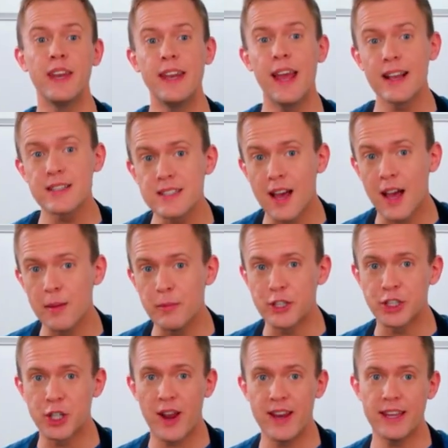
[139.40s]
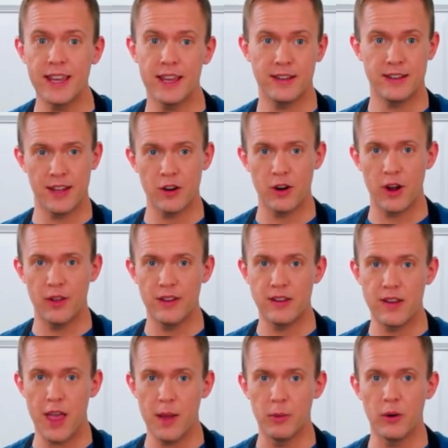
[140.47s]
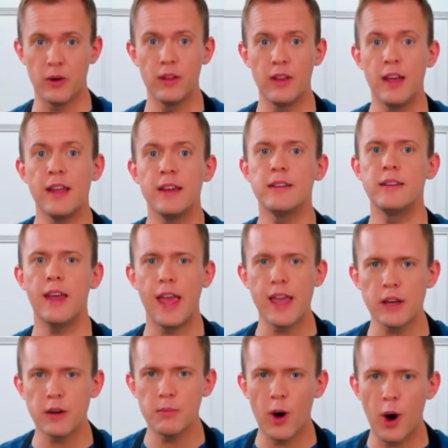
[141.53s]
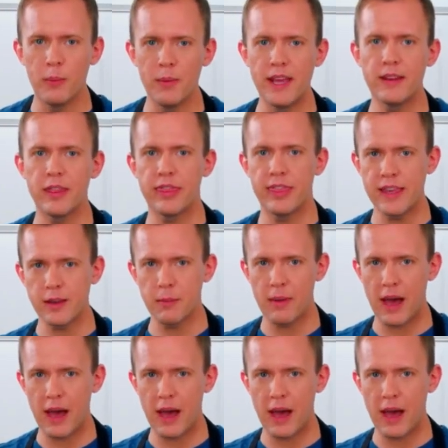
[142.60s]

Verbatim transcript: the next time you're trying to get dinner on the table, take a moment, think